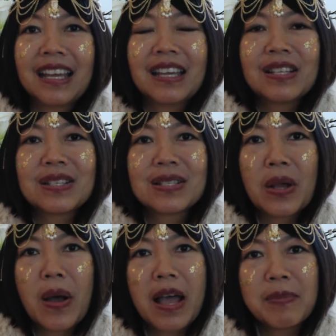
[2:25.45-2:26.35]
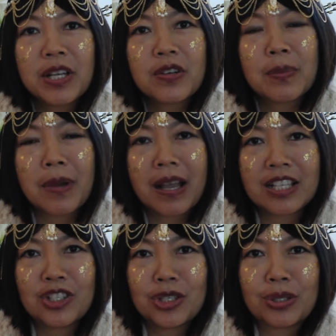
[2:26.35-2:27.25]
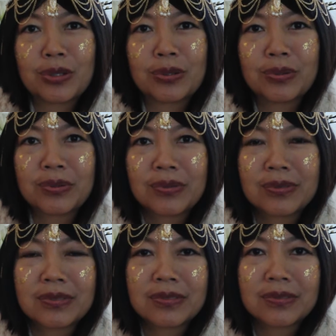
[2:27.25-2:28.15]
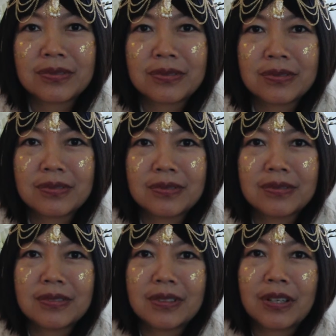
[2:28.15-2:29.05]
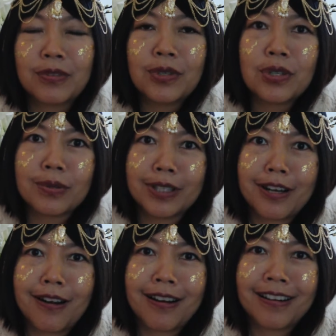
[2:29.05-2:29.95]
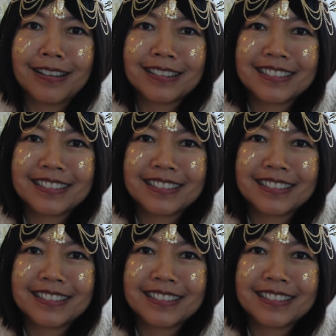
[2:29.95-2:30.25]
So I'm here to remind you of who you really are.